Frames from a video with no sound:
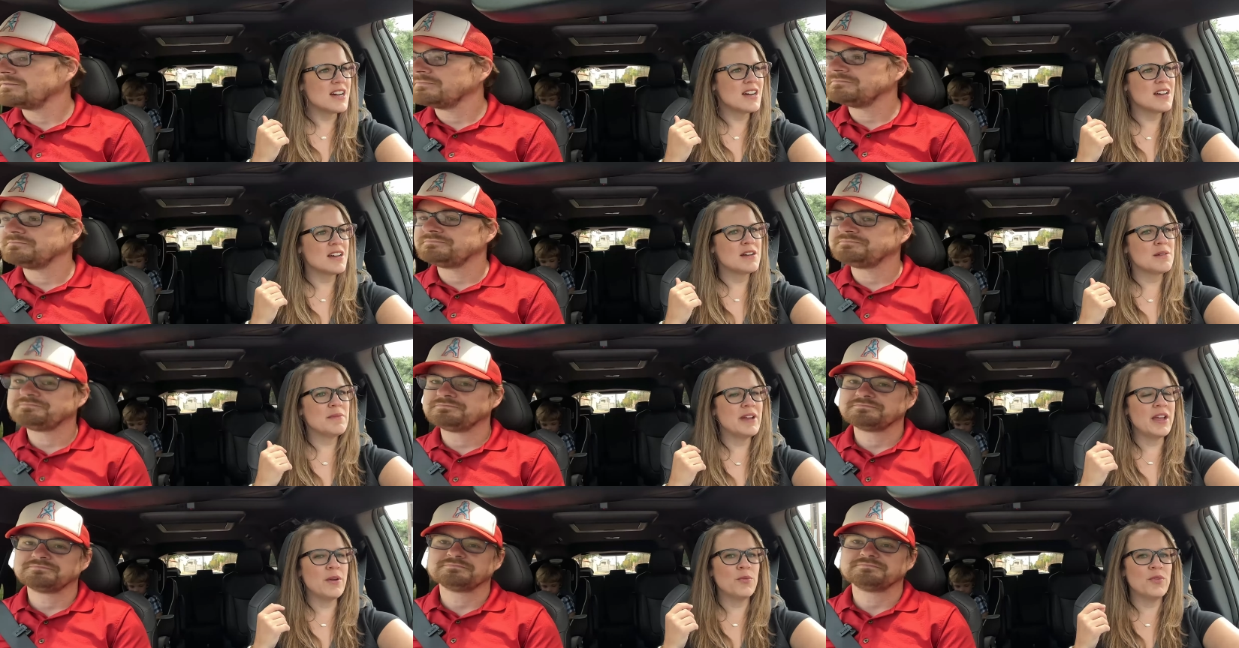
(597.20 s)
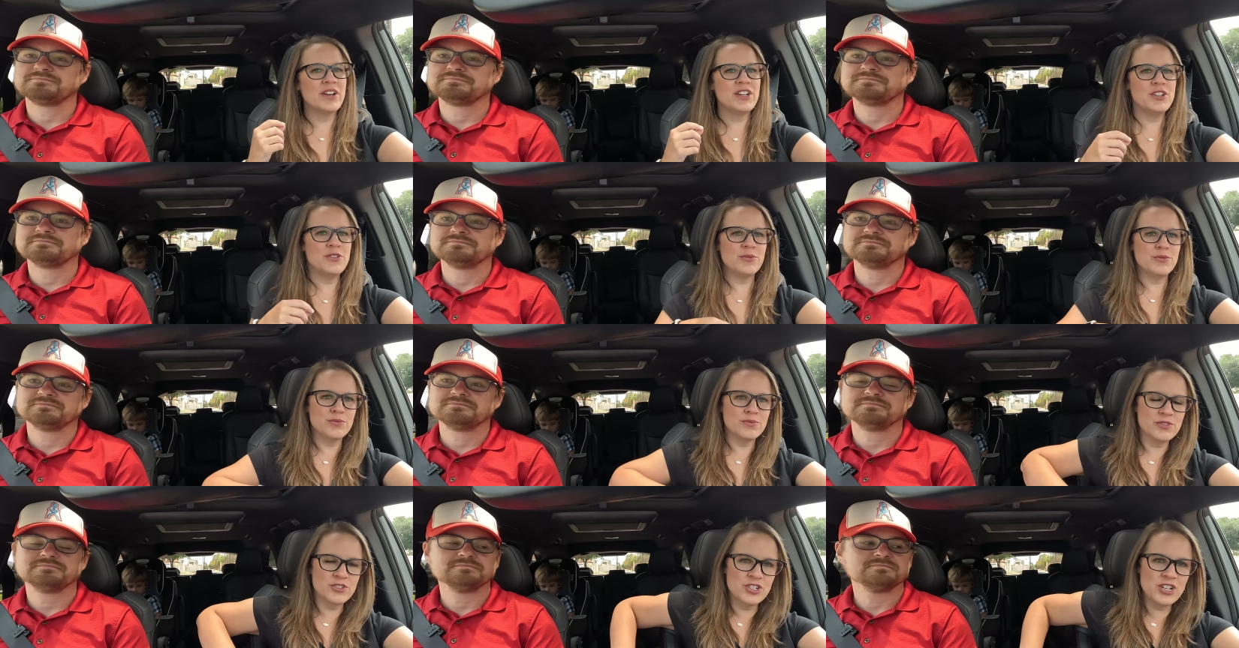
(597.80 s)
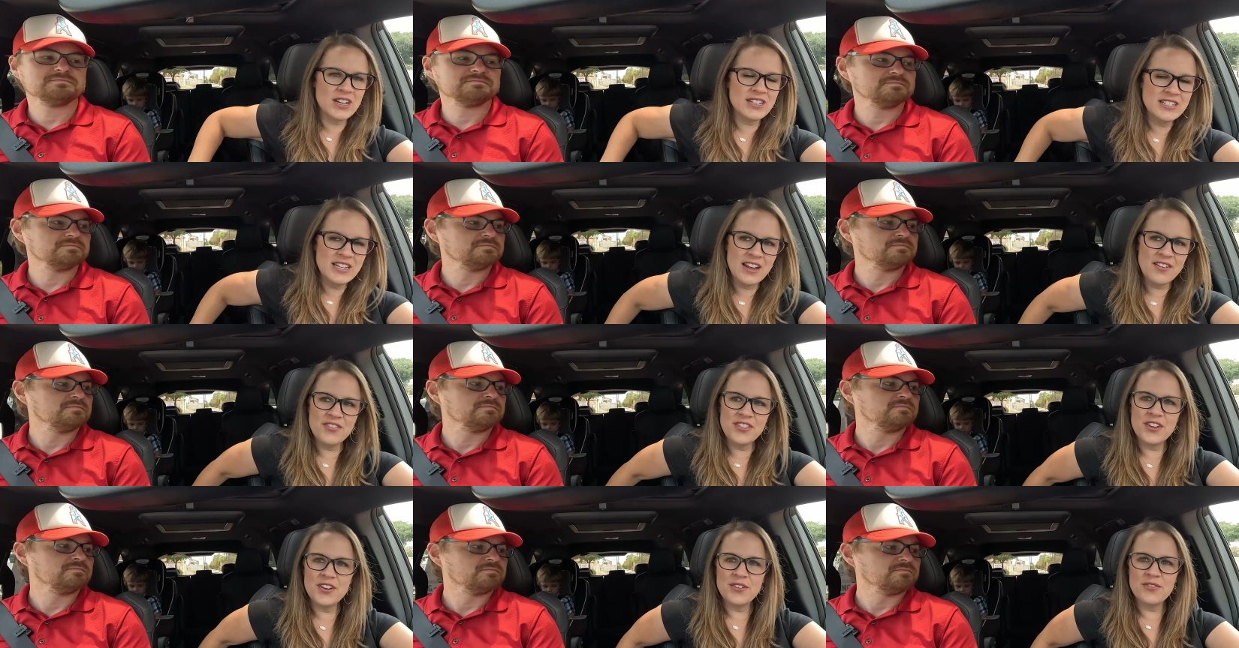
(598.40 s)
Speaker 1: Um, and when you just
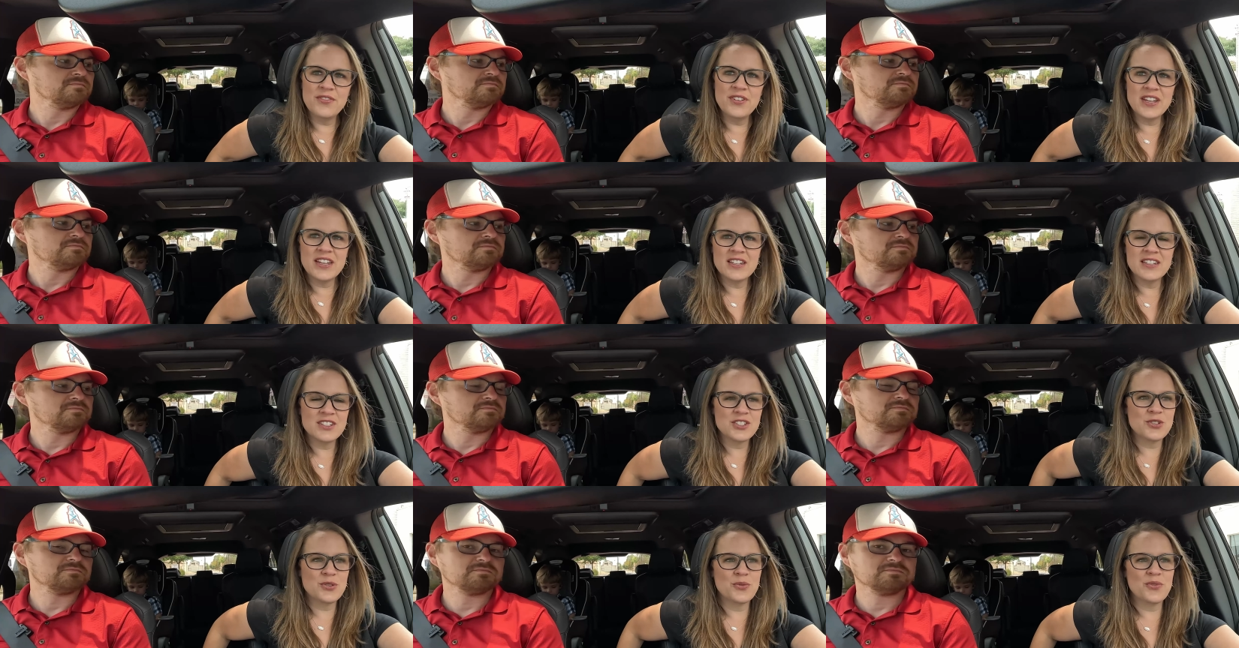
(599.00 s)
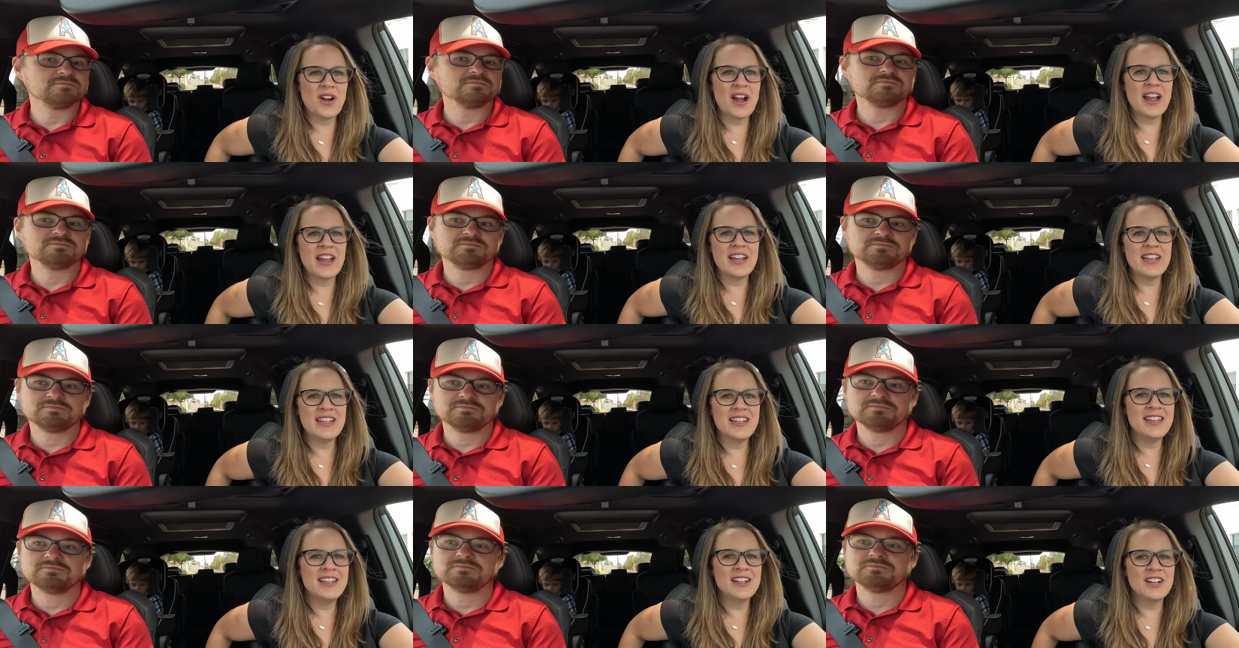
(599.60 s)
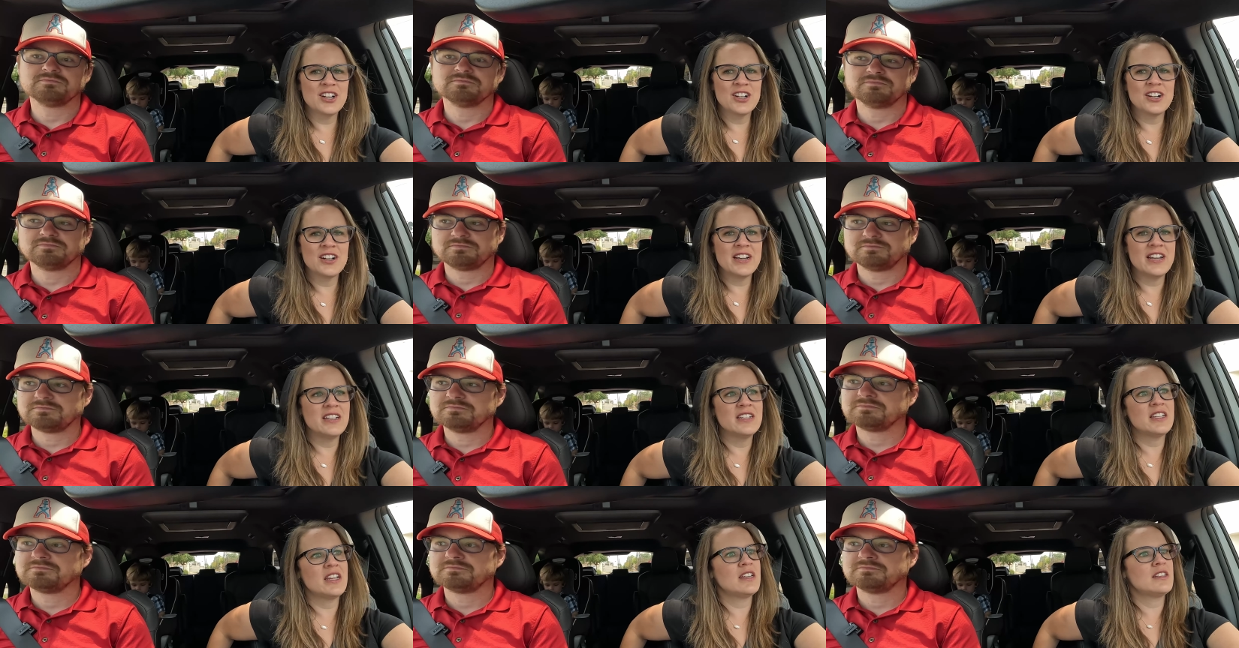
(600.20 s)
have the vents right here,
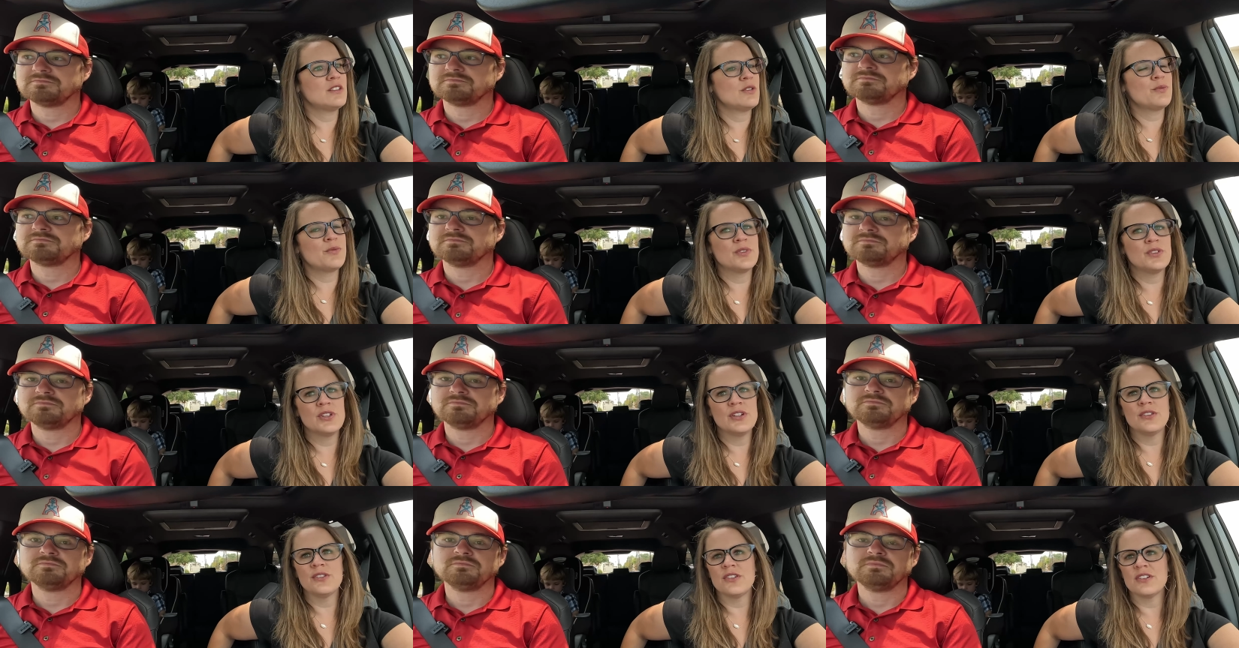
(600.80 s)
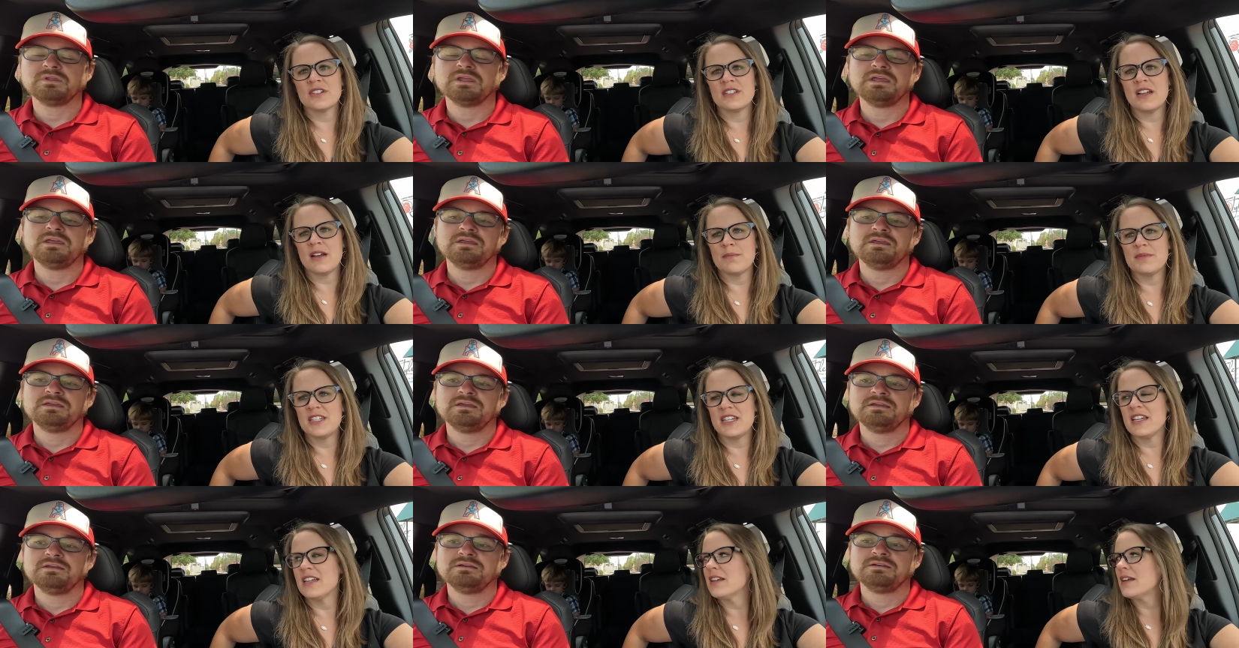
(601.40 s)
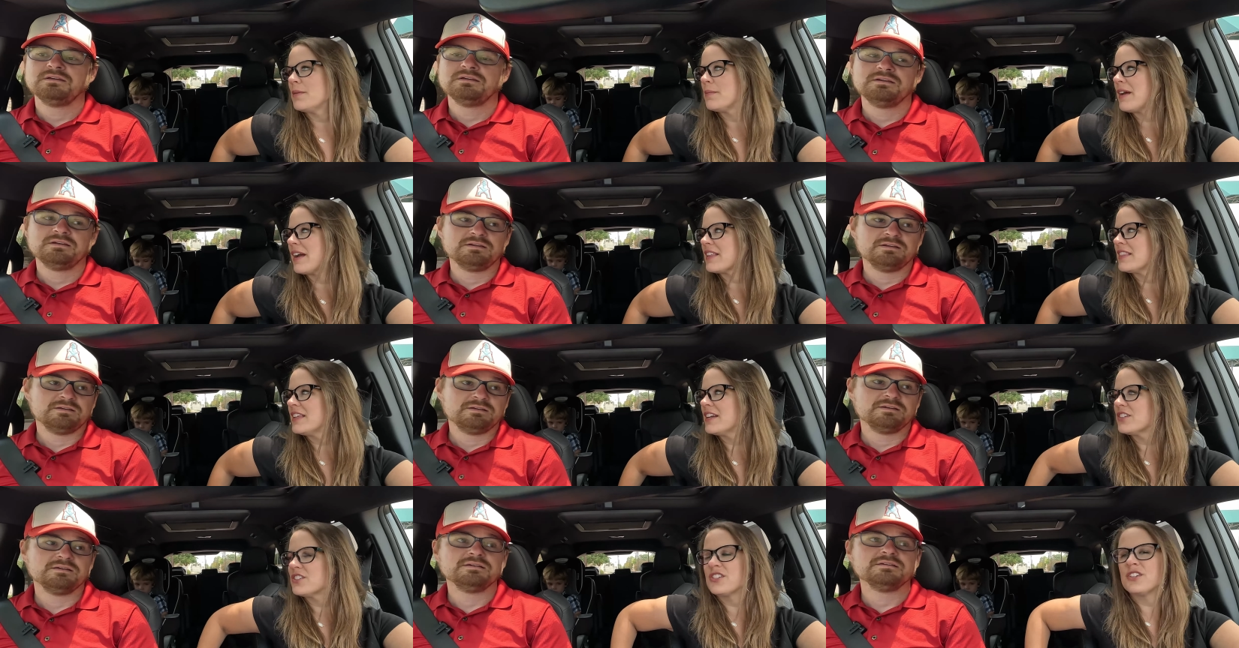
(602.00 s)
it takes a really long time to get it
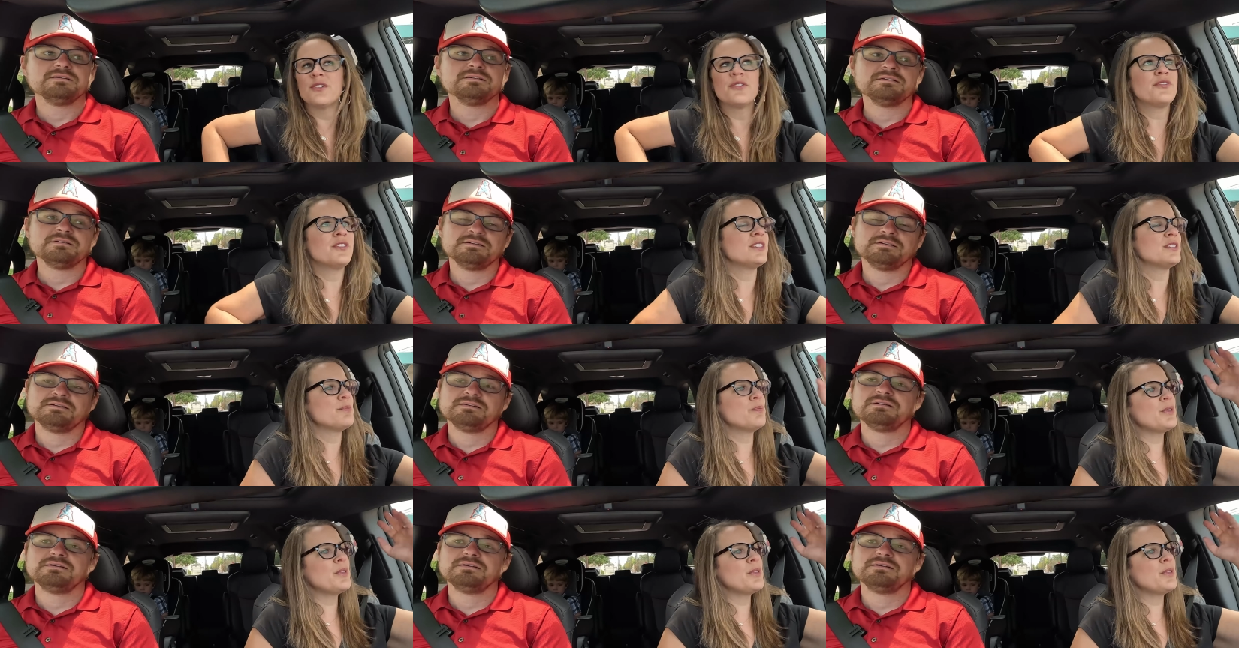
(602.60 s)
back there. So if it's